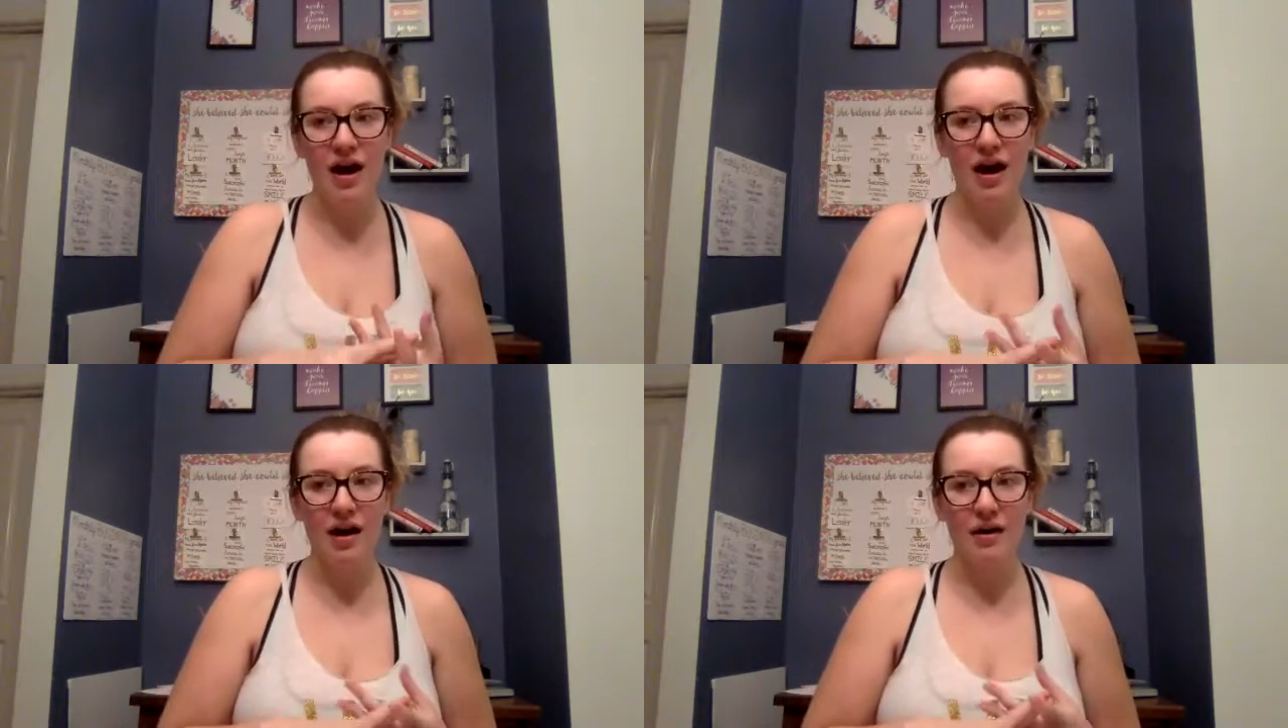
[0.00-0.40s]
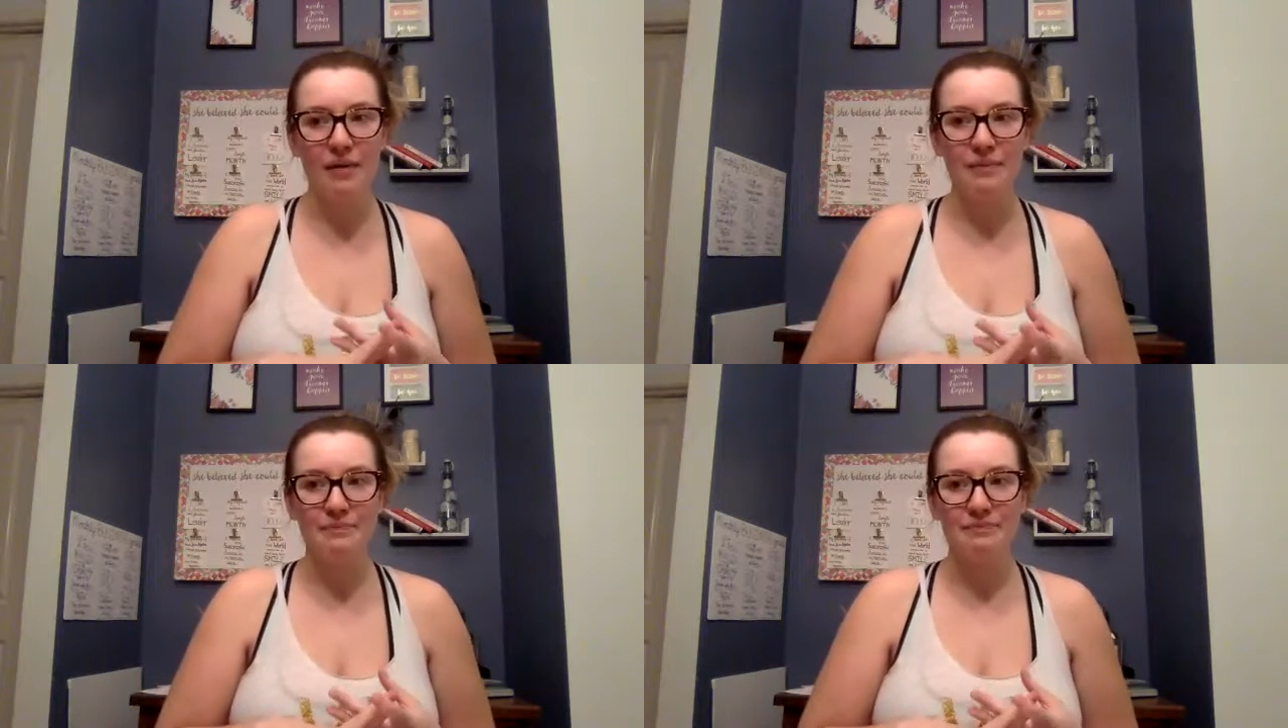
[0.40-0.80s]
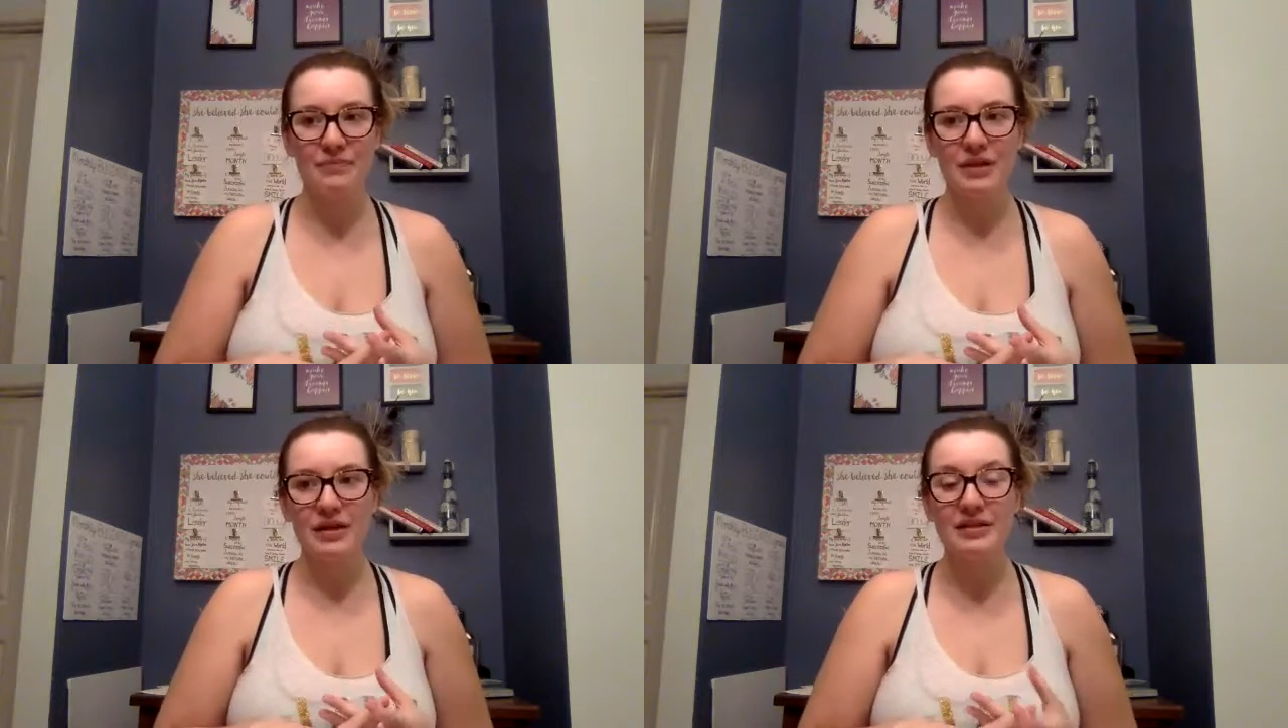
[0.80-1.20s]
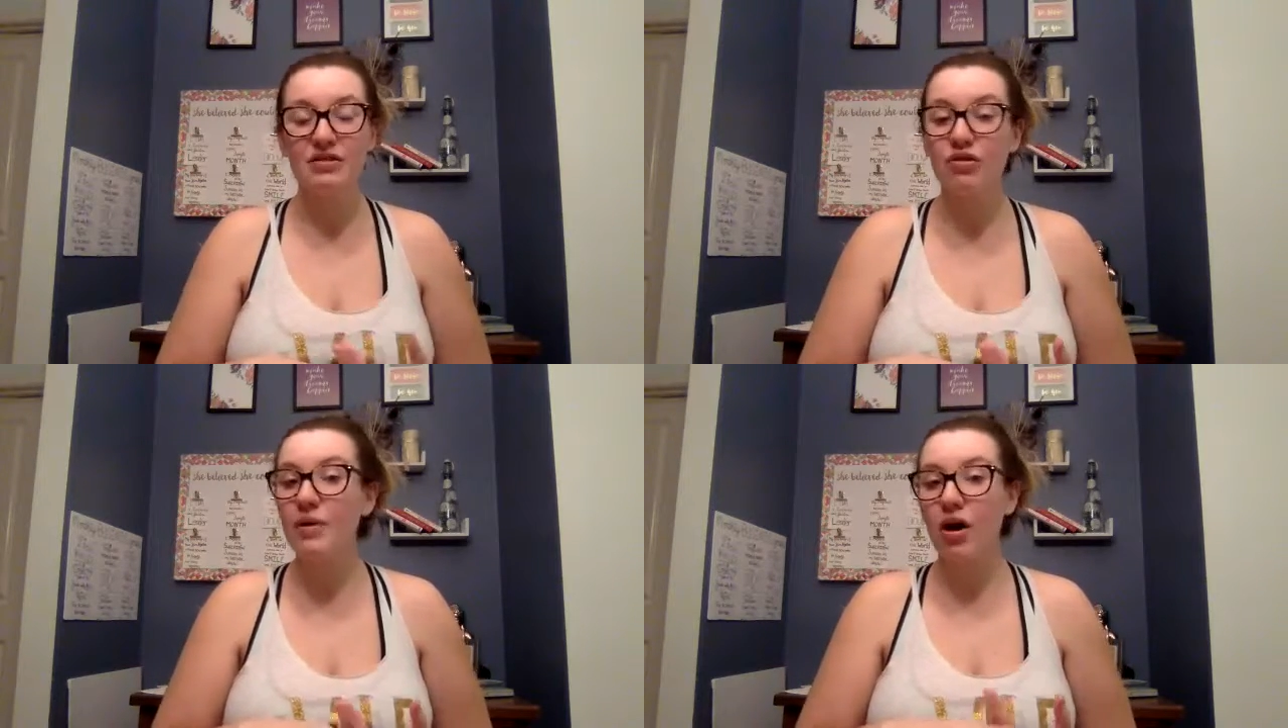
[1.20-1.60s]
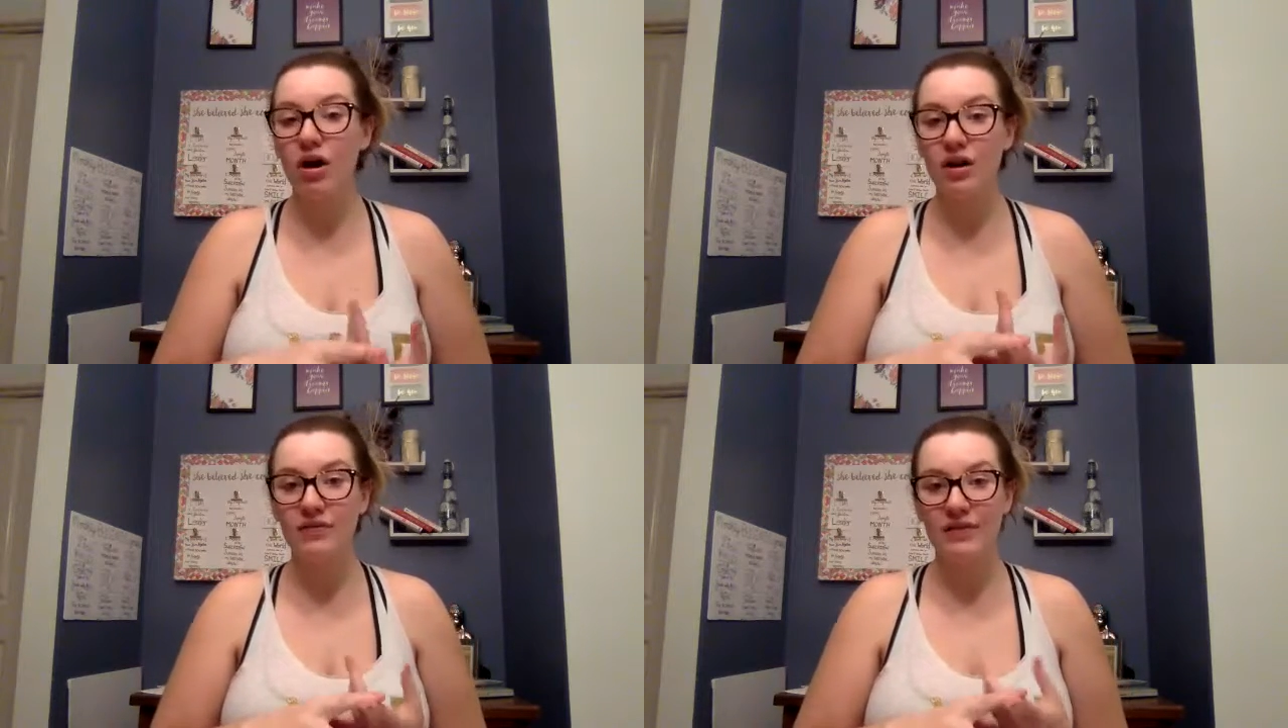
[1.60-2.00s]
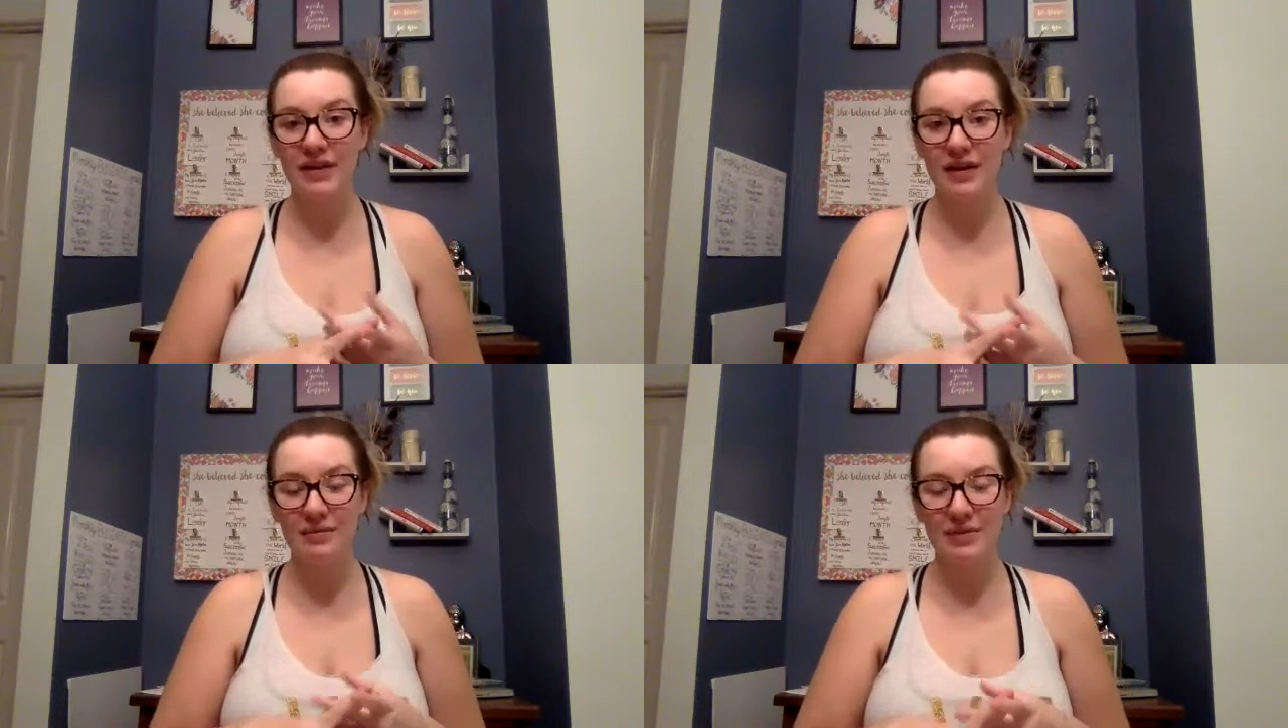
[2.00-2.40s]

it's a little bit harder for them.